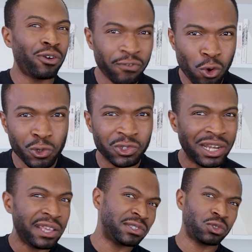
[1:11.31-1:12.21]
of course,
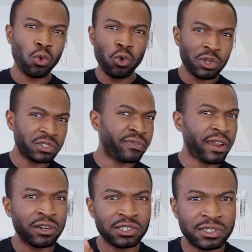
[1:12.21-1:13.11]
list all those
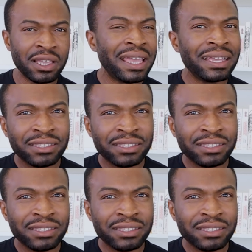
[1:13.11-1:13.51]
various